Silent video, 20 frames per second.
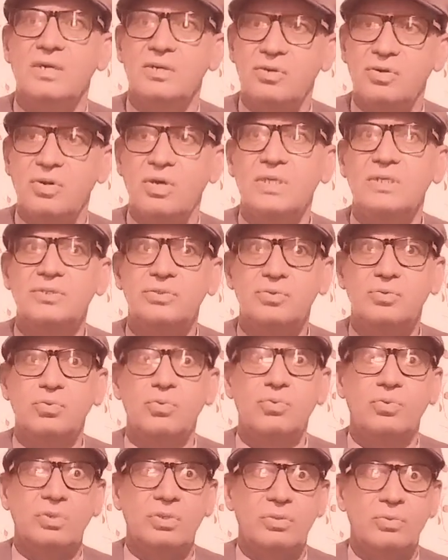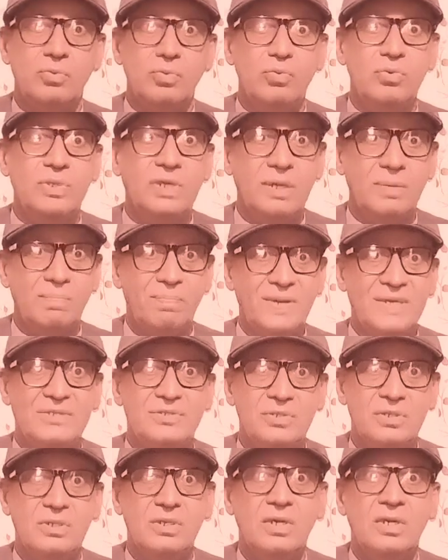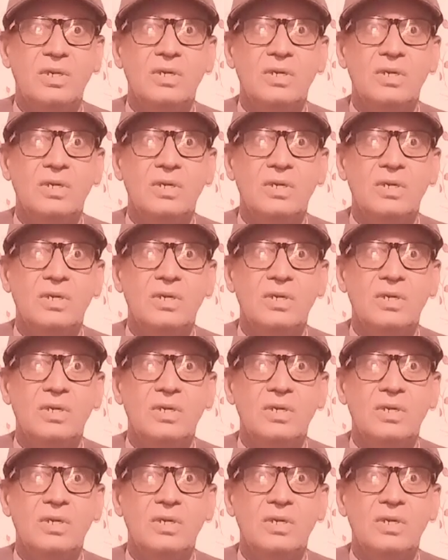tries to do their best